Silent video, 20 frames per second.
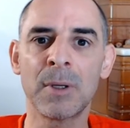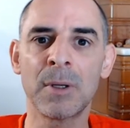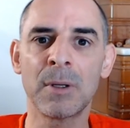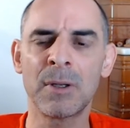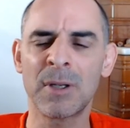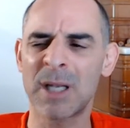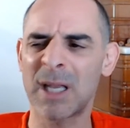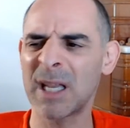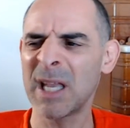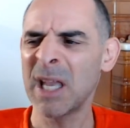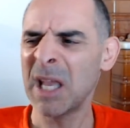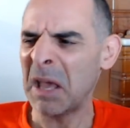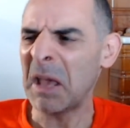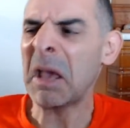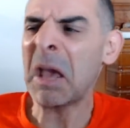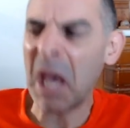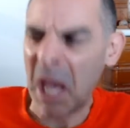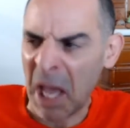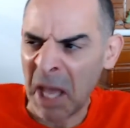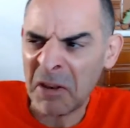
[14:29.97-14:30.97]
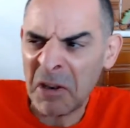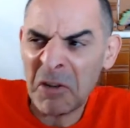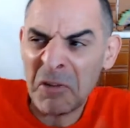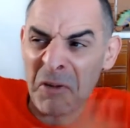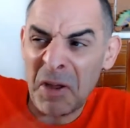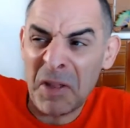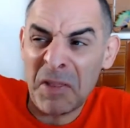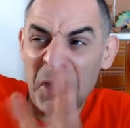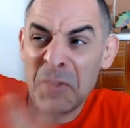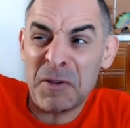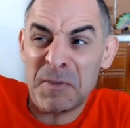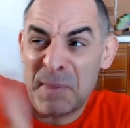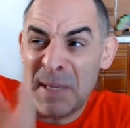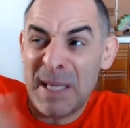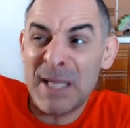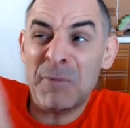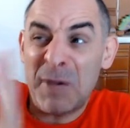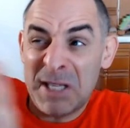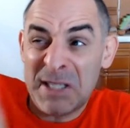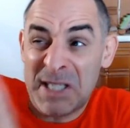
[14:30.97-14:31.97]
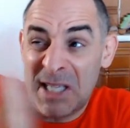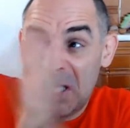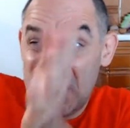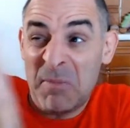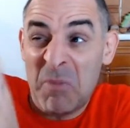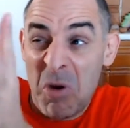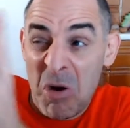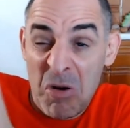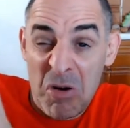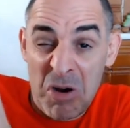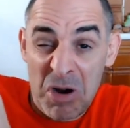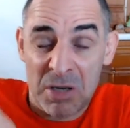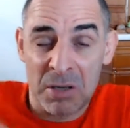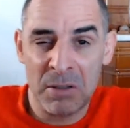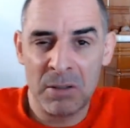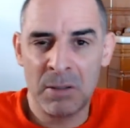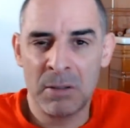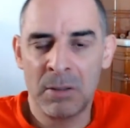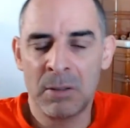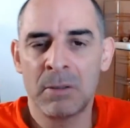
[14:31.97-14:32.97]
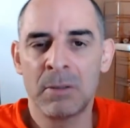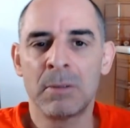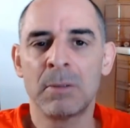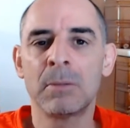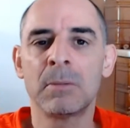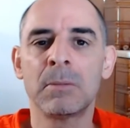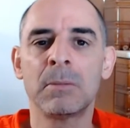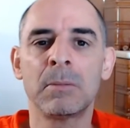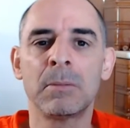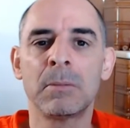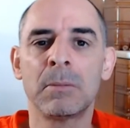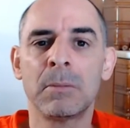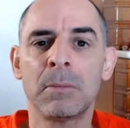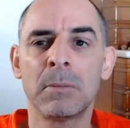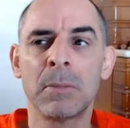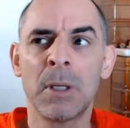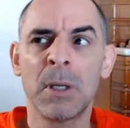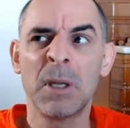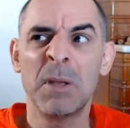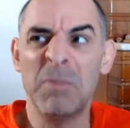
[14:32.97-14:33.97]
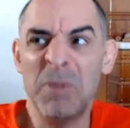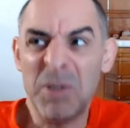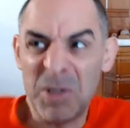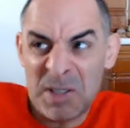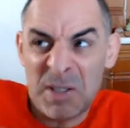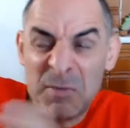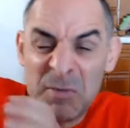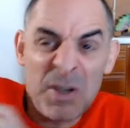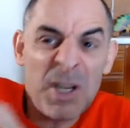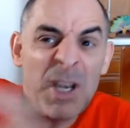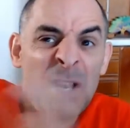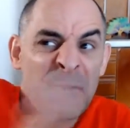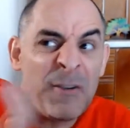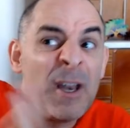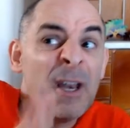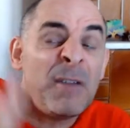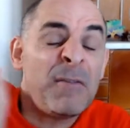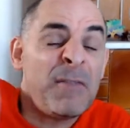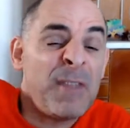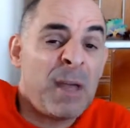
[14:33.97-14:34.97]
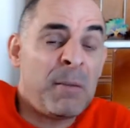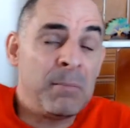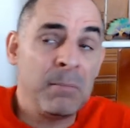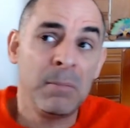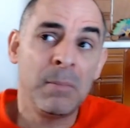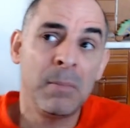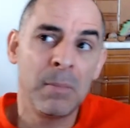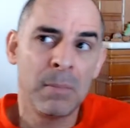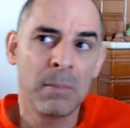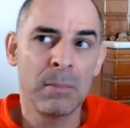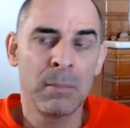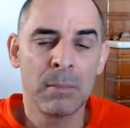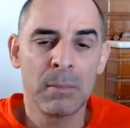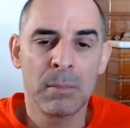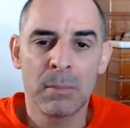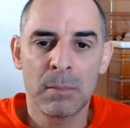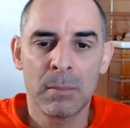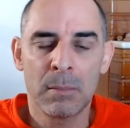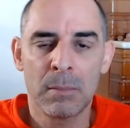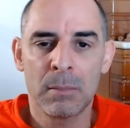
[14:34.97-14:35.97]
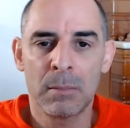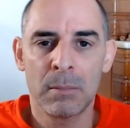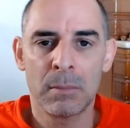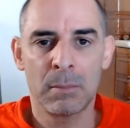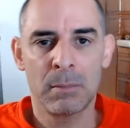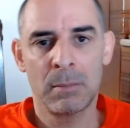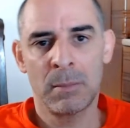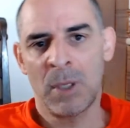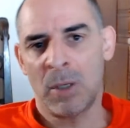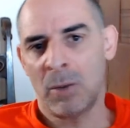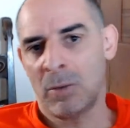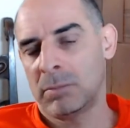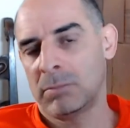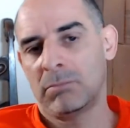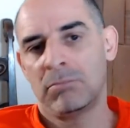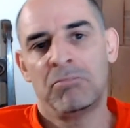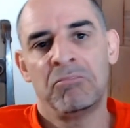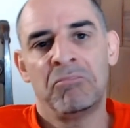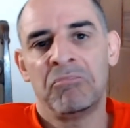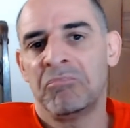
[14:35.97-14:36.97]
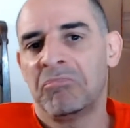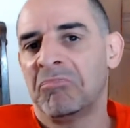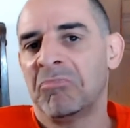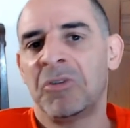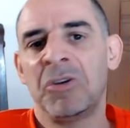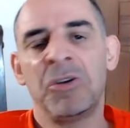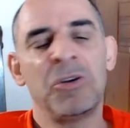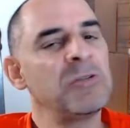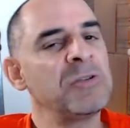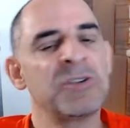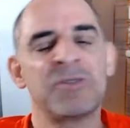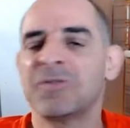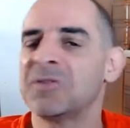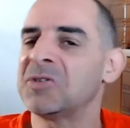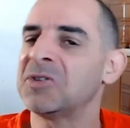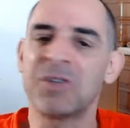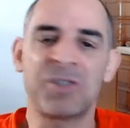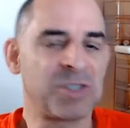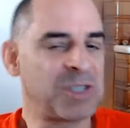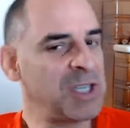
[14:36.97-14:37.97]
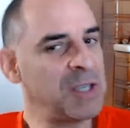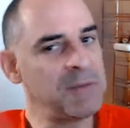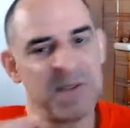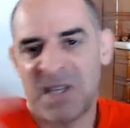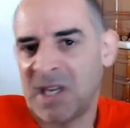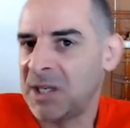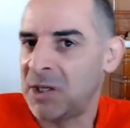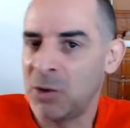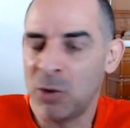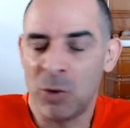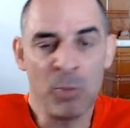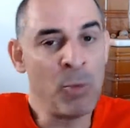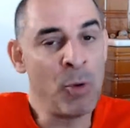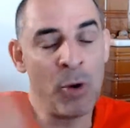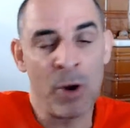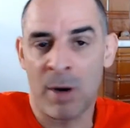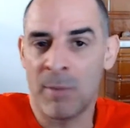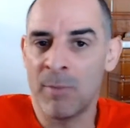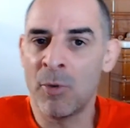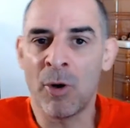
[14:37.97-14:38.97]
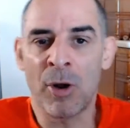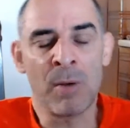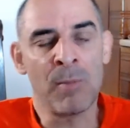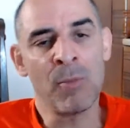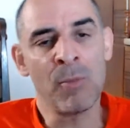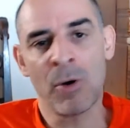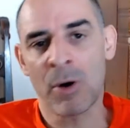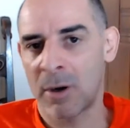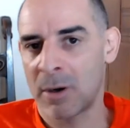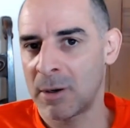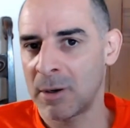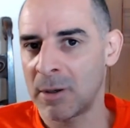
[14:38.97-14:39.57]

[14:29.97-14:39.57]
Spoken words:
Not like, I don't want those bad ones anymore, because I'm really afraid of them. No. The universe will just keep sending you more and more and more.